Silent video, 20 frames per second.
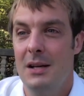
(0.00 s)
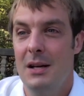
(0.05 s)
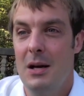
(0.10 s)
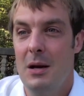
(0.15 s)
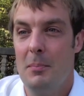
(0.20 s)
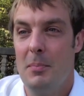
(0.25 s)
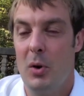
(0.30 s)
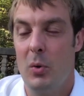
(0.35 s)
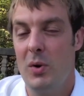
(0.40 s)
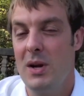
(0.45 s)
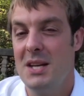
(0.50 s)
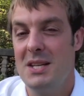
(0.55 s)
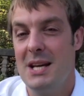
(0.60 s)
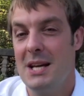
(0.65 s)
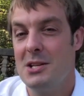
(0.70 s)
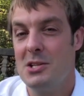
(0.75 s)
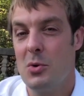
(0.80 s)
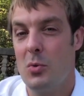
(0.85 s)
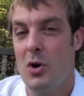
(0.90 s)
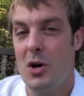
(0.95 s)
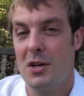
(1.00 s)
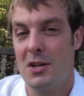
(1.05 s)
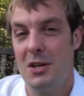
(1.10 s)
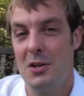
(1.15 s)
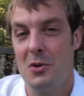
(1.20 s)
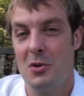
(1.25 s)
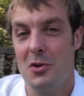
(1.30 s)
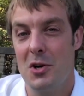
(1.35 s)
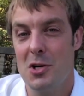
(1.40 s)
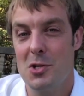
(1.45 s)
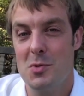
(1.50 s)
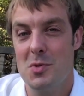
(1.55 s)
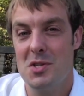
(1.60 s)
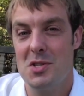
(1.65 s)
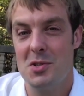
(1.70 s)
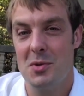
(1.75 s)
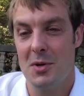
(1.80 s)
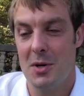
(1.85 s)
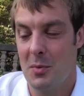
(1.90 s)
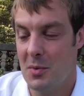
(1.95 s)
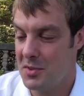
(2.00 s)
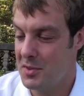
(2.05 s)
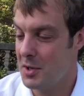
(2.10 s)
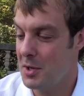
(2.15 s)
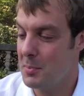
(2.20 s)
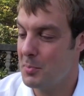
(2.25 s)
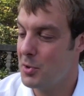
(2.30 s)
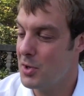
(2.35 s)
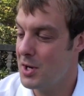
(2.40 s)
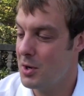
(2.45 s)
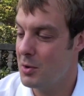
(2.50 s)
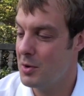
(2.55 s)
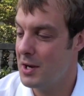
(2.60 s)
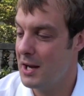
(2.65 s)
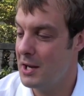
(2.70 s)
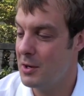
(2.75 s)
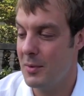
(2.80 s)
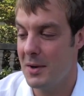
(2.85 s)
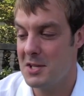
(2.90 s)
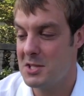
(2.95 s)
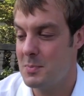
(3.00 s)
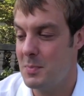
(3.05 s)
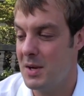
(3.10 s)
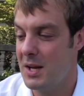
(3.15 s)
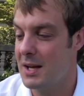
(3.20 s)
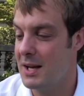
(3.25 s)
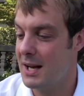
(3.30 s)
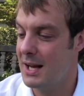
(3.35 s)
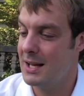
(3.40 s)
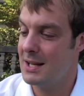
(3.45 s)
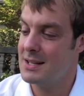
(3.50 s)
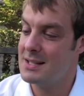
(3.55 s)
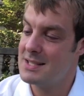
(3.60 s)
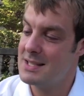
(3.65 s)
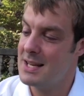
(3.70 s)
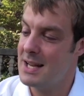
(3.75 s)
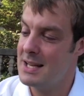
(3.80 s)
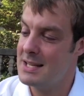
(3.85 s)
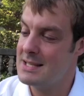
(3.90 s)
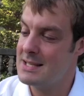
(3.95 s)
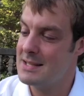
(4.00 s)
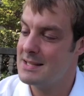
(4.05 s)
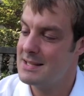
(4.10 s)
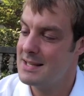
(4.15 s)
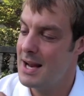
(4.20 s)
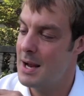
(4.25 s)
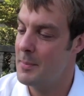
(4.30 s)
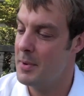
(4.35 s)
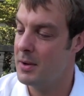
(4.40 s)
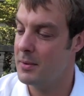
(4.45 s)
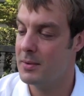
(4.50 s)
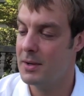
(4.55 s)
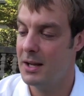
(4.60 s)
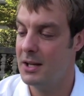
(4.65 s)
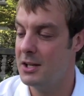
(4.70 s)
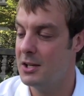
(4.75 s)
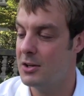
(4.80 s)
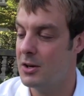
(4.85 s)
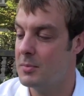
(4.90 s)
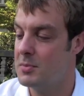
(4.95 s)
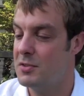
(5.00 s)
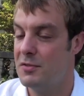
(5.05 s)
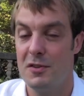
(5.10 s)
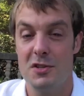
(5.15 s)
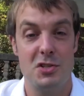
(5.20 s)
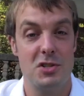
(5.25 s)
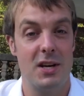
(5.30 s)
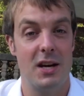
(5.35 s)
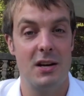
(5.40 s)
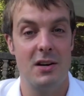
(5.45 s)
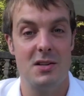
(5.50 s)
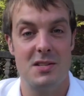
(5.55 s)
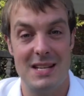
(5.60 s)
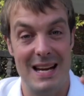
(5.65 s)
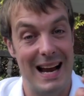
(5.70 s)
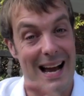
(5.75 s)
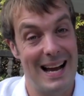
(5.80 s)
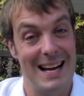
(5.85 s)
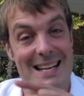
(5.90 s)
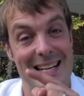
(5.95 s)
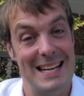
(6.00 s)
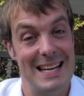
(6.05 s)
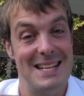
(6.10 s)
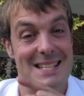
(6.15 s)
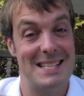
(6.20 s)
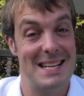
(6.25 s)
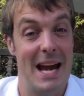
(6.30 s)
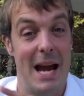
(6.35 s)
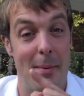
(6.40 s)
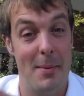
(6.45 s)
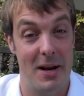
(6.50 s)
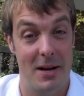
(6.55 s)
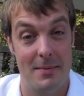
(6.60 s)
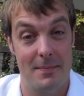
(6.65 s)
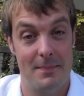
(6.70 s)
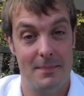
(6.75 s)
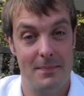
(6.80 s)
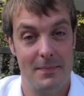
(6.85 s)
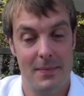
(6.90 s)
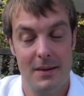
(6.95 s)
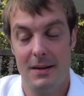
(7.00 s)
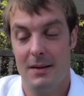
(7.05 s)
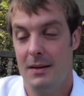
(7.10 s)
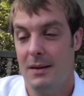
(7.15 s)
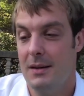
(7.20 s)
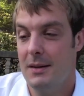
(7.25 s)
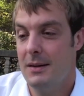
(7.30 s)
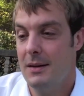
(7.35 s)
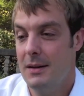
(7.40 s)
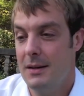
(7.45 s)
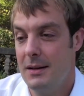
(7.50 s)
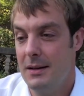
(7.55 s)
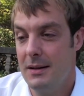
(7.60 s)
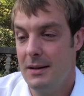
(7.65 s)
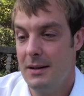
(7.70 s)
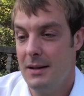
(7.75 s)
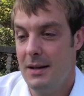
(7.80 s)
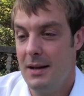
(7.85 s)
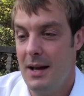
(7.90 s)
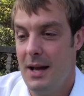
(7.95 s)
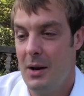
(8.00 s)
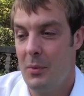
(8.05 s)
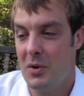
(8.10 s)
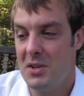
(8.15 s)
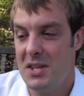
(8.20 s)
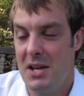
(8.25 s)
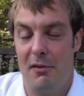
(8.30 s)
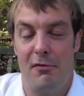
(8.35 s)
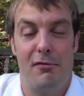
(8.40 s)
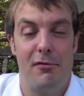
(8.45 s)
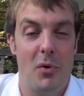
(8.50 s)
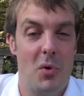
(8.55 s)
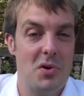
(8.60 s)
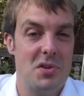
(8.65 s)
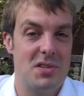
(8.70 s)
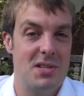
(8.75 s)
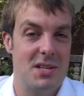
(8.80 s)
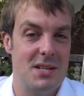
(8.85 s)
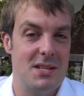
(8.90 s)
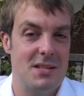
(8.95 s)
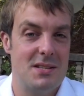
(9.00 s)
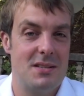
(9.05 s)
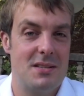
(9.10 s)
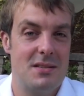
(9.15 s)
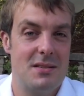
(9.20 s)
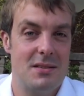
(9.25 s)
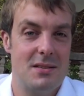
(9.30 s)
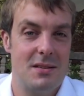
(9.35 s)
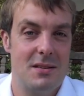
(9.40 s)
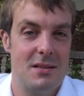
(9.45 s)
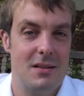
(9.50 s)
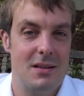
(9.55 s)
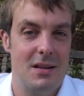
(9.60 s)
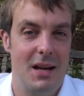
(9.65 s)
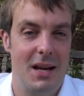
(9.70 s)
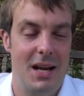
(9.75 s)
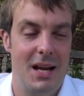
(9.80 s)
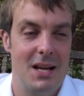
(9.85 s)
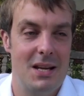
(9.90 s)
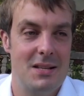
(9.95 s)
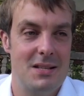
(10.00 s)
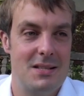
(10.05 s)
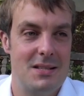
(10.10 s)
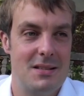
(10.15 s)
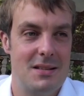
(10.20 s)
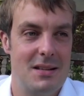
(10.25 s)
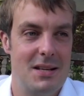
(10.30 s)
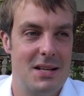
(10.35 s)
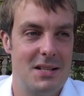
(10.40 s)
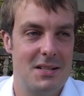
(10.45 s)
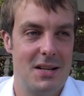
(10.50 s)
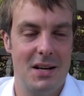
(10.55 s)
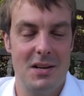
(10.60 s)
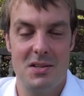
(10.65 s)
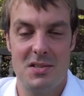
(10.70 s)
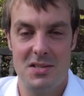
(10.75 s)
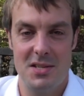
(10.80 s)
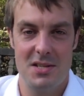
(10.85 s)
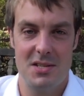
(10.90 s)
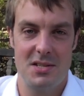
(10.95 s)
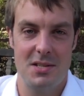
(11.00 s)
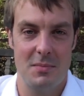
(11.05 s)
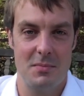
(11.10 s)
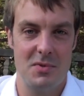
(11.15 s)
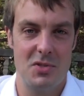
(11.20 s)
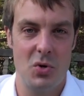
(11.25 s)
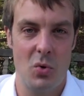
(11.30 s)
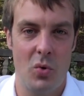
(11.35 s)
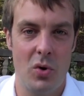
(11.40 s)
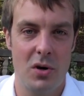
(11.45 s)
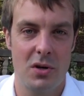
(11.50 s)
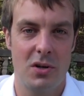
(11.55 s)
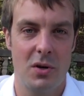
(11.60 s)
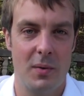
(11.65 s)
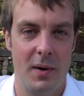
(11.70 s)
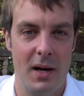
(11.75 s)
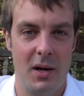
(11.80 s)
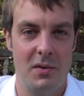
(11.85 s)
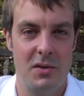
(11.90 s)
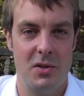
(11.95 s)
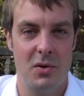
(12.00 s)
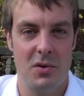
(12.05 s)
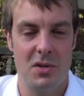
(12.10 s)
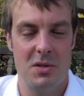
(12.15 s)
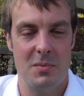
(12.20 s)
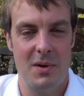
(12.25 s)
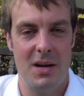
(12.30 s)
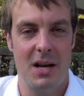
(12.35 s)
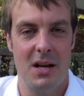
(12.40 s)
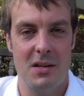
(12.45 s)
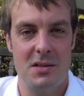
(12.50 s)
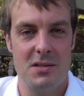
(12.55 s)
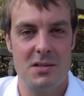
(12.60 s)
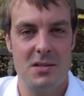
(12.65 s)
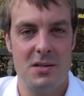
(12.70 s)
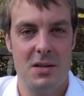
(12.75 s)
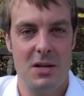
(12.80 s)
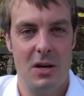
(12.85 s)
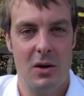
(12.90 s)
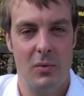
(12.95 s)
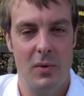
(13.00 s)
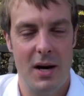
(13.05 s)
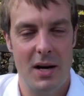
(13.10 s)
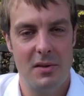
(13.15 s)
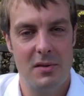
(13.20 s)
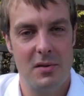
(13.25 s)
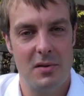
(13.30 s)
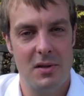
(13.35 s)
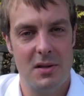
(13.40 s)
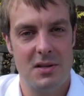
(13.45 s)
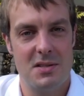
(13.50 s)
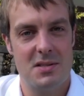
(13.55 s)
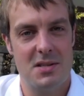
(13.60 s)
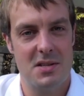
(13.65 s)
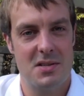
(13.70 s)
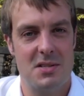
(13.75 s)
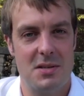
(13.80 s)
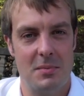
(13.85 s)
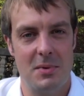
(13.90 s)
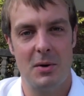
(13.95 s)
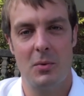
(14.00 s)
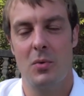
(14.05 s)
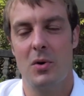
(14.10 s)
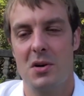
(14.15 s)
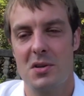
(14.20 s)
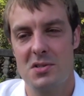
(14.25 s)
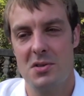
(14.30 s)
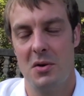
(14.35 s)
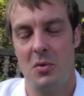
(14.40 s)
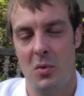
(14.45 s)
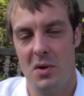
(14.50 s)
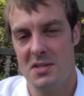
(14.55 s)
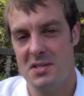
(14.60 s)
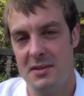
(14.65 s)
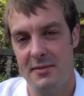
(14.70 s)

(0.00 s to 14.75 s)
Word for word: But we tend to walk into a grocery store with our preordained recipe in hand that says salmon, and you go up to the fish counter and you say, I need salmon. And what that forces is the entire system to work around your demands rather than a system that works on what's